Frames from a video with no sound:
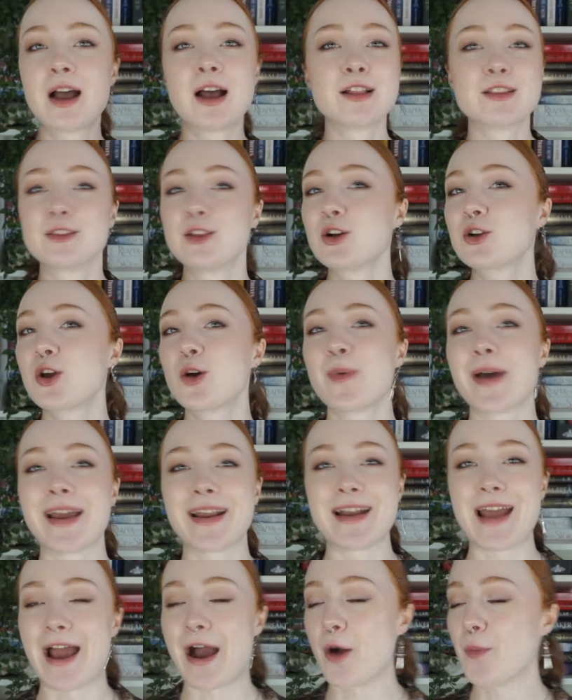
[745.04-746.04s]
look away
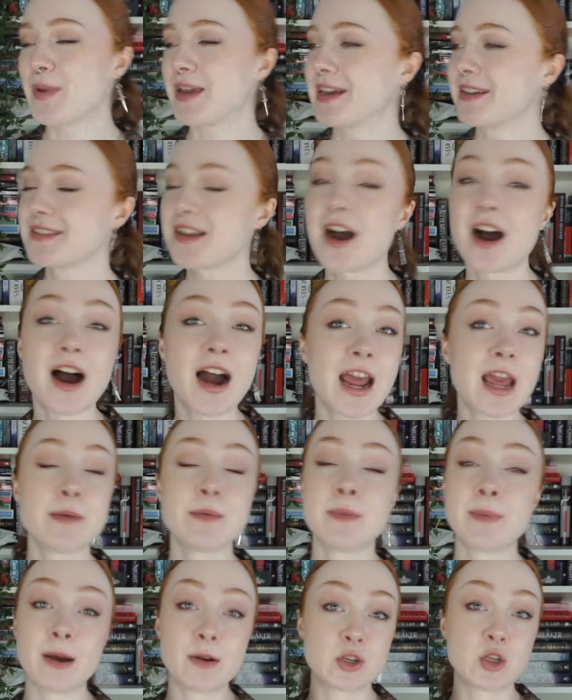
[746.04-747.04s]
now, because I am
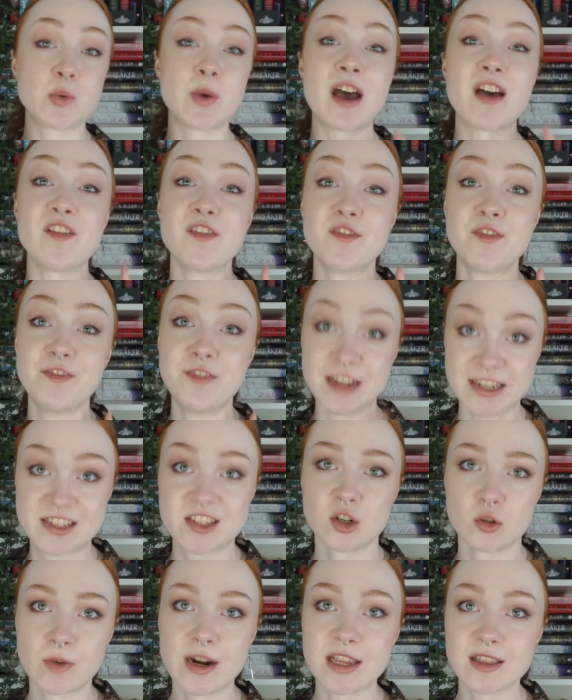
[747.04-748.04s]
about to
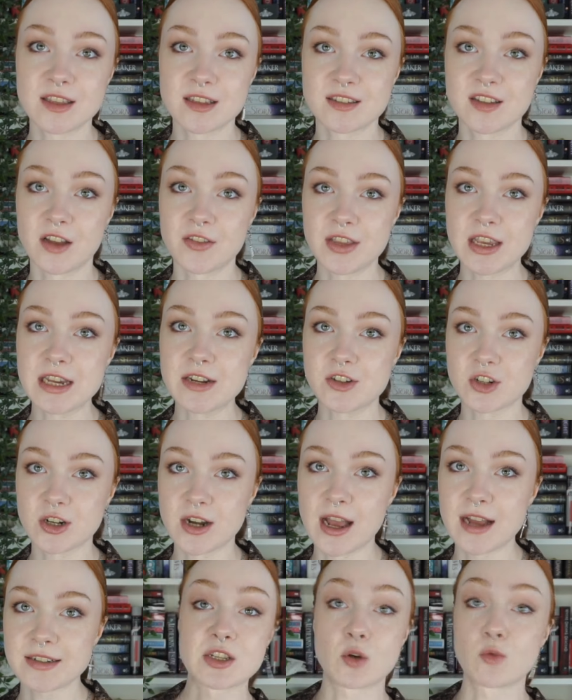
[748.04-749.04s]
eviscerate this on the
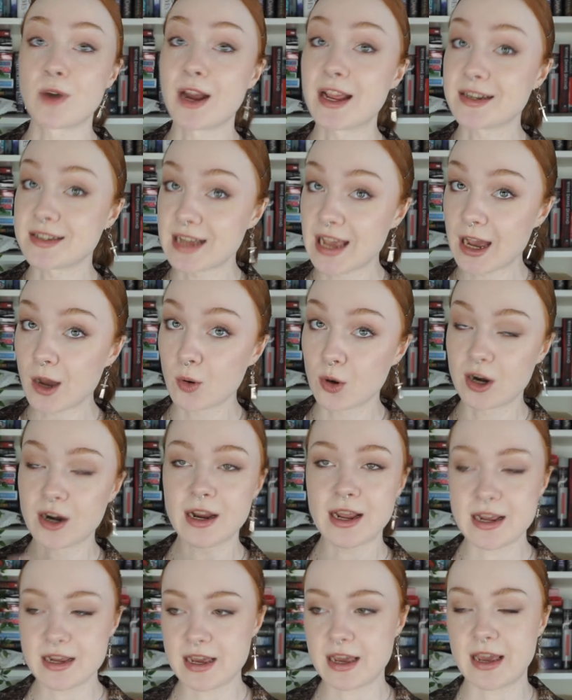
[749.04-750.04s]
internet. Red Tower,
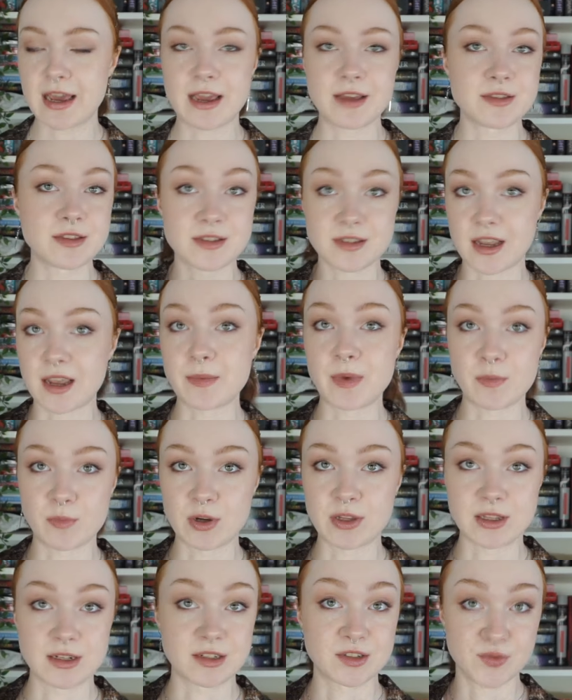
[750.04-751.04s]
aka the same imprint
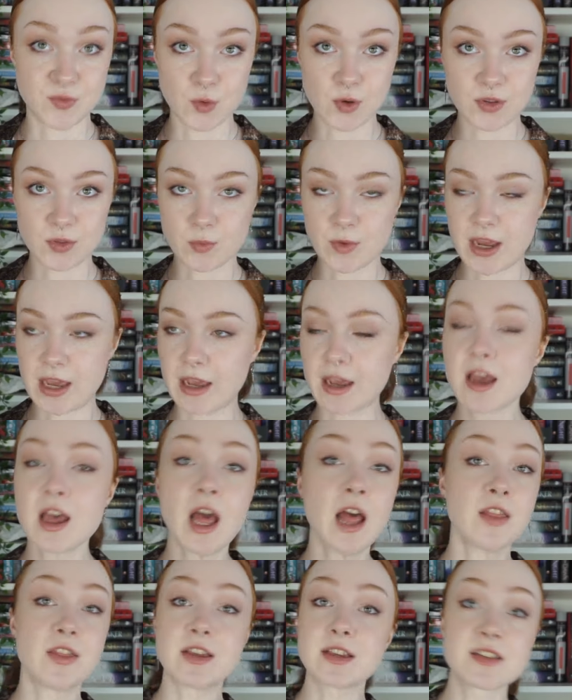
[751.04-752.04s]
that does Fourth Wing,
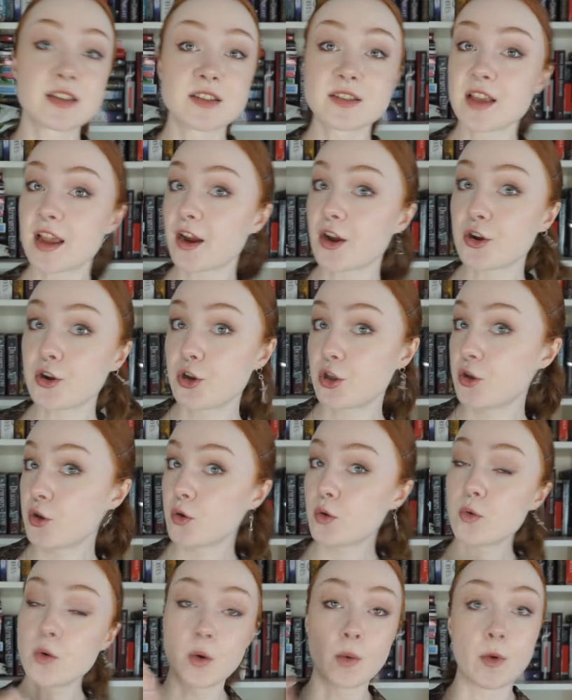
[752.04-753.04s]
this is their
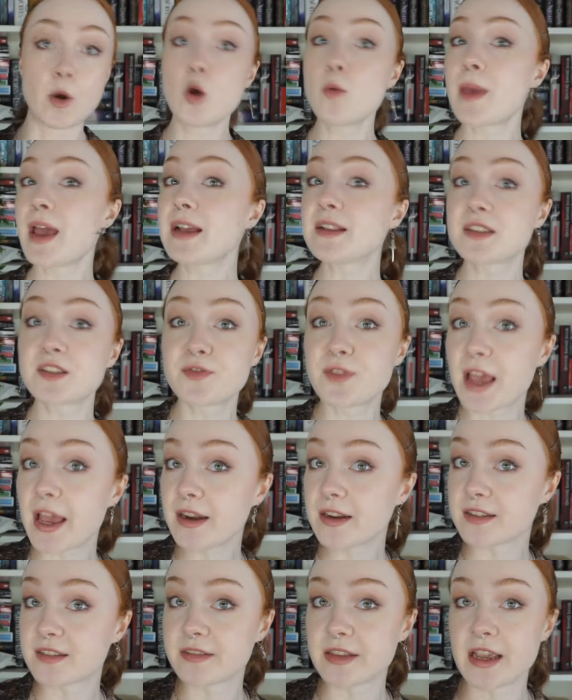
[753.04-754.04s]
new romance
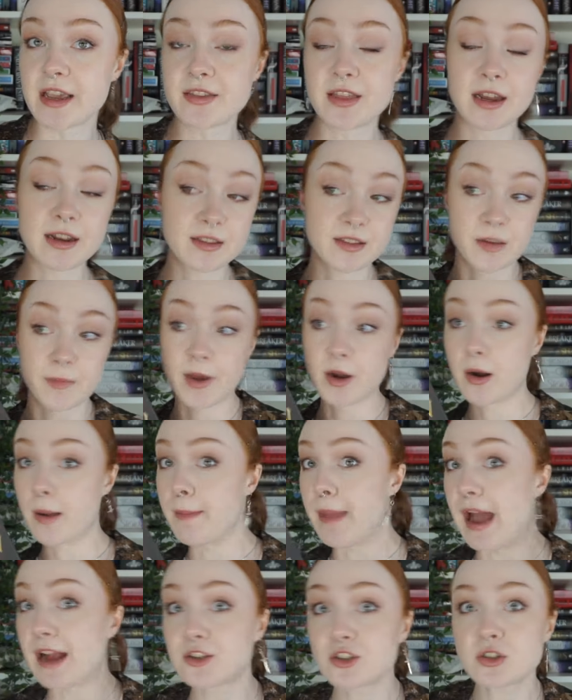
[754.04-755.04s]
fantasy that is about a
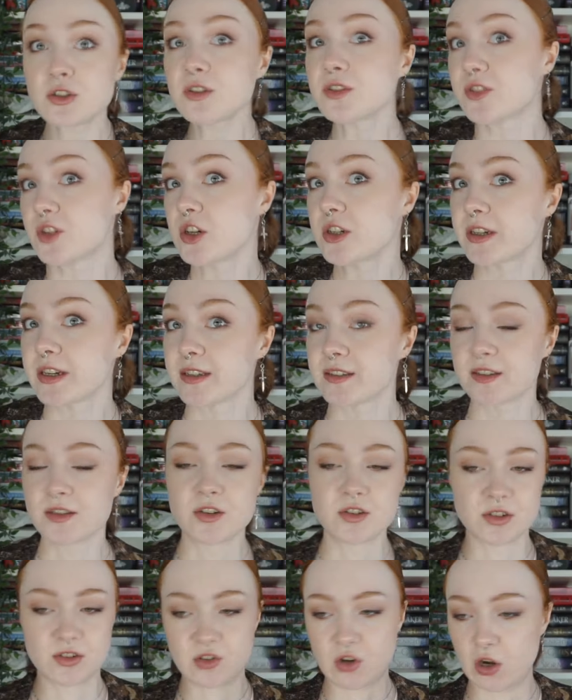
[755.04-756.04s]
magical circus, and
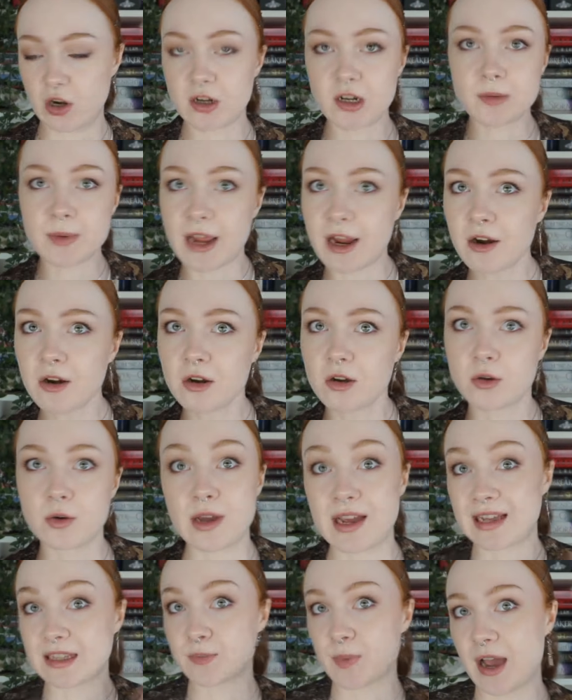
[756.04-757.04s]
there's this girl named Harrow who
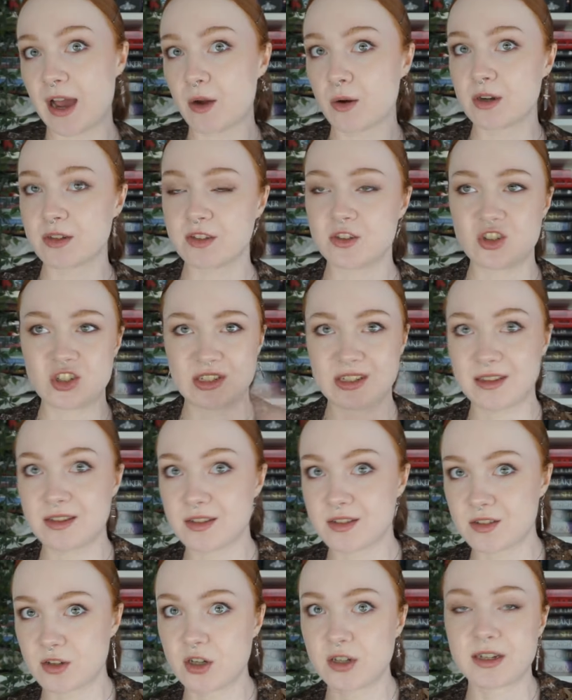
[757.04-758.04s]
has powers and she's in the
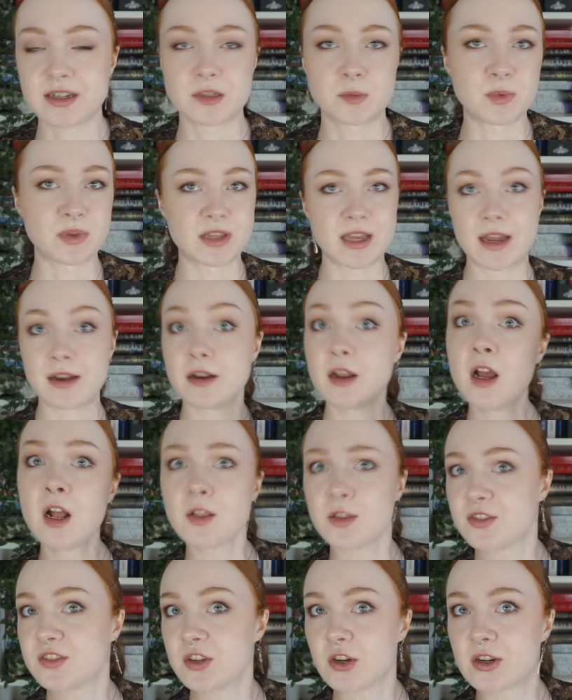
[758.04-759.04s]
circus, but then the
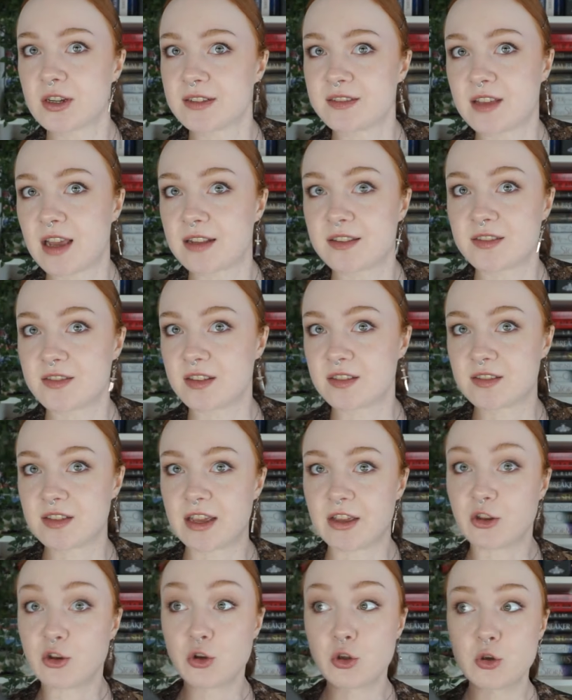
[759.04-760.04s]
circus gets this
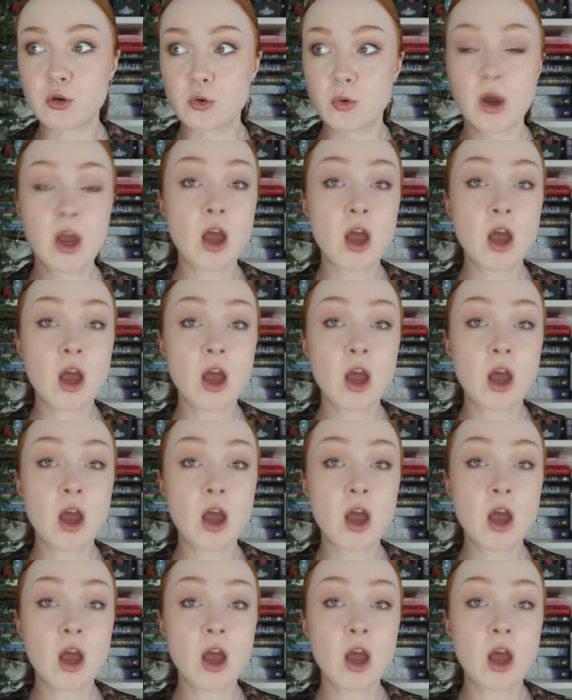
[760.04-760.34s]
like new